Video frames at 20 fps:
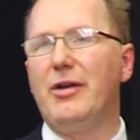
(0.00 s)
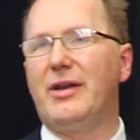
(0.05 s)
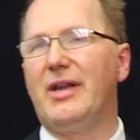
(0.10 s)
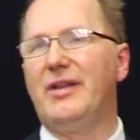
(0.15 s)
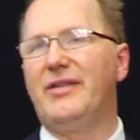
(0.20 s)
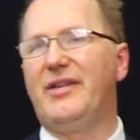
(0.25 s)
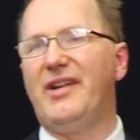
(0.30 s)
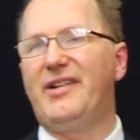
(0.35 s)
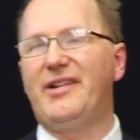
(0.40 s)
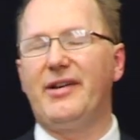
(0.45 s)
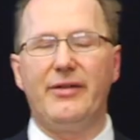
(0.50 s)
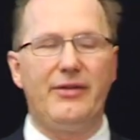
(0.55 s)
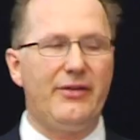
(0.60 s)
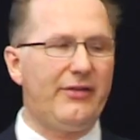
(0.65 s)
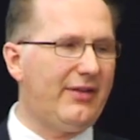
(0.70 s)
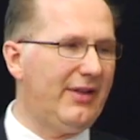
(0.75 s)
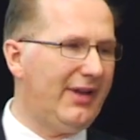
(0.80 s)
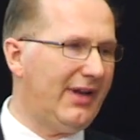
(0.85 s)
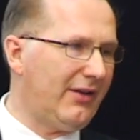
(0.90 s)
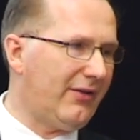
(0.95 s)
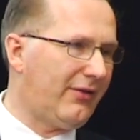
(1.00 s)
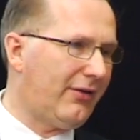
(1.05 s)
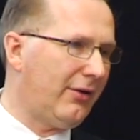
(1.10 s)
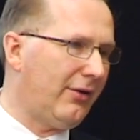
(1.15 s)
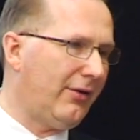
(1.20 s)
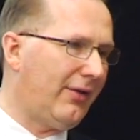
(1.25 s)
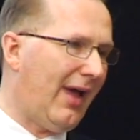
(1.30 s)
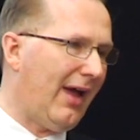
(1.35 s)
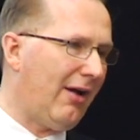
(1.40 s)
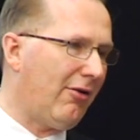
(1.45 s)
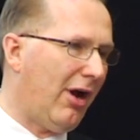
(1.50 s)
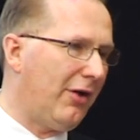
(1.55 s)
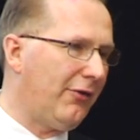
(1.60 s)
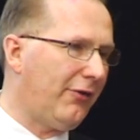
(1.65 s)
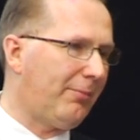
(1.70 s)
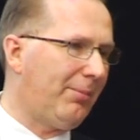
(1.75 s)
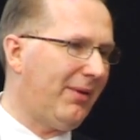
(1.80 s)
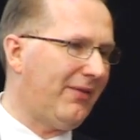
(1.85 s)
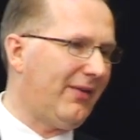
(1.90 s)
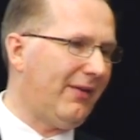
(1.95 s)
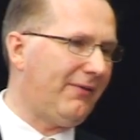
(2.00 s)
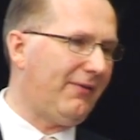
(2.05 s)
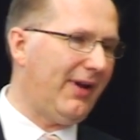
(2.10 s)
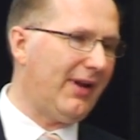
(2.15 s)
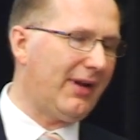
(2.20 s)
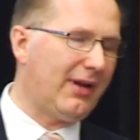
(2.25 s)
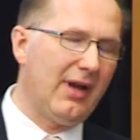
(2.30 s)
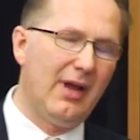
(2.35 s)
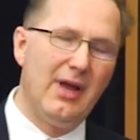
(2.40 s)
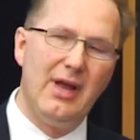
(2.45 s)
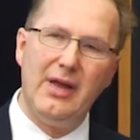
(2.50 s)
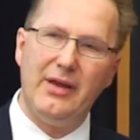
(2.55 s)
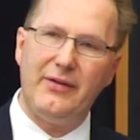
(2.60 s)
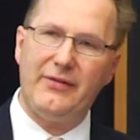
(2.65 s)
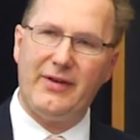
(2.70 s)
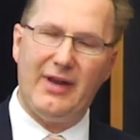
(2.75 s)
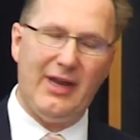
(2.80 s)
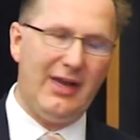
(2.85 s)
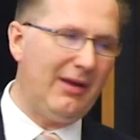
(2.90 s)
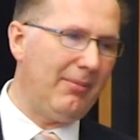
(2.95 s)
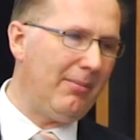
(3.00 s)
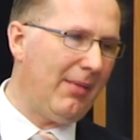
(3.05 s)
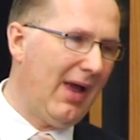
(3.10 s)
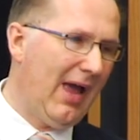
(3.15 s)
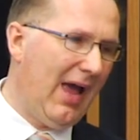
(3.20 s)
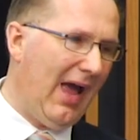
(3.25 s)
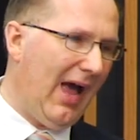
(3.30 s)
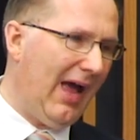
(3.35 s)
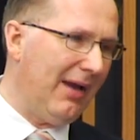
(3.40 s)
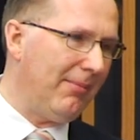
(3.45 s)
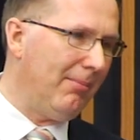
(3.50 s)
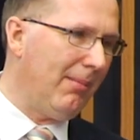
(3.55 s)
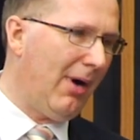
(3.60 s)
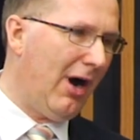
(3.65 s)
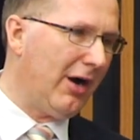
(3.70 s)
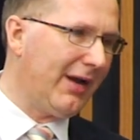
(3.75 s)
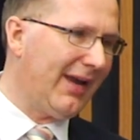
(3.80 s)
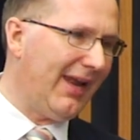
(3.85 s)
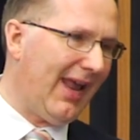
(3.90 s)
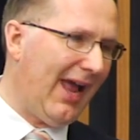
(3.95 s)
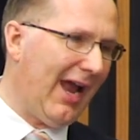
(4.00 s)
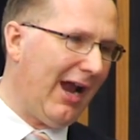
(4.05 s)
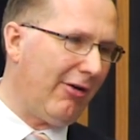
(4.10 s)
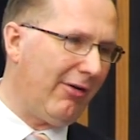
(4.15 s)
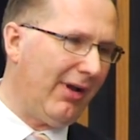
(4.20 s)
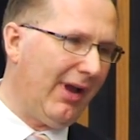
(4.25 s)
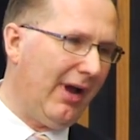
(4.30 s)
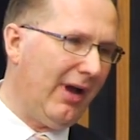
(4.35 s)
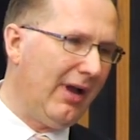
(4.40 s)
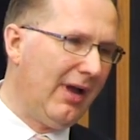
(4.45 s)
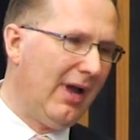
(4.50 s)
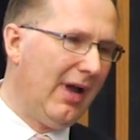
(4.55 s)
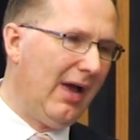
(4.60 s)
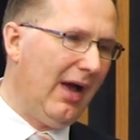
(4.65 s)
conditions linked to their own specific scheme and market area.